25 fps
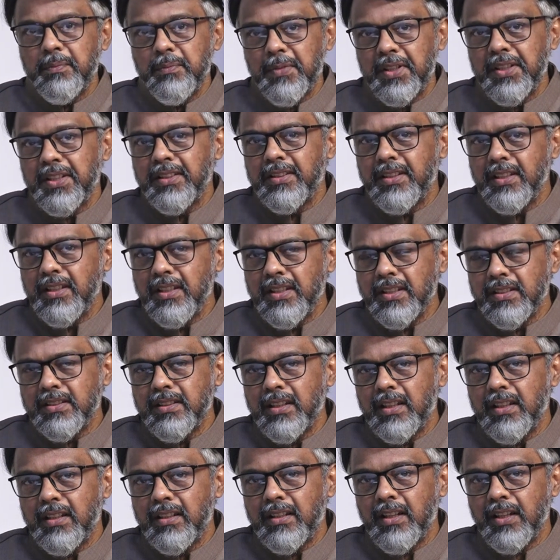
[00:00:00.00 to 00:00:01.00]
But the thing is
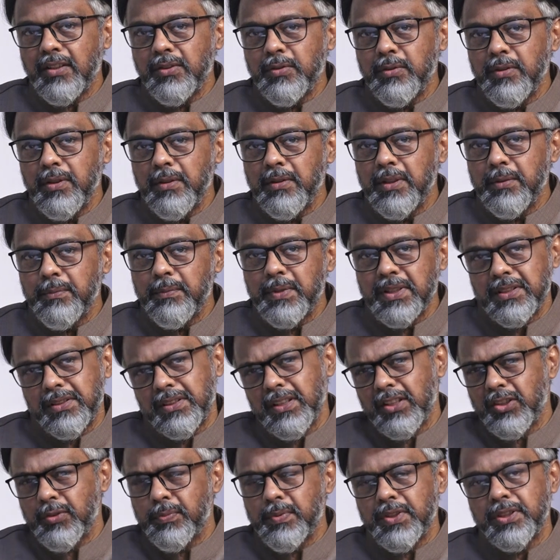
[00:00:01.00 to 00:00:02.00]
that actually the
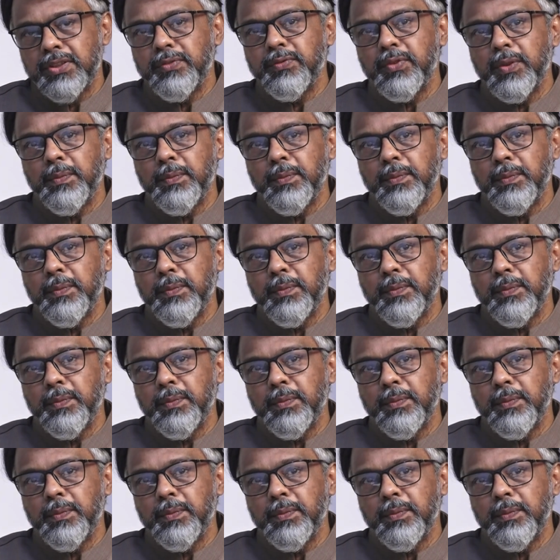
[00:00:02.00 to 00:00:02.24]
best expression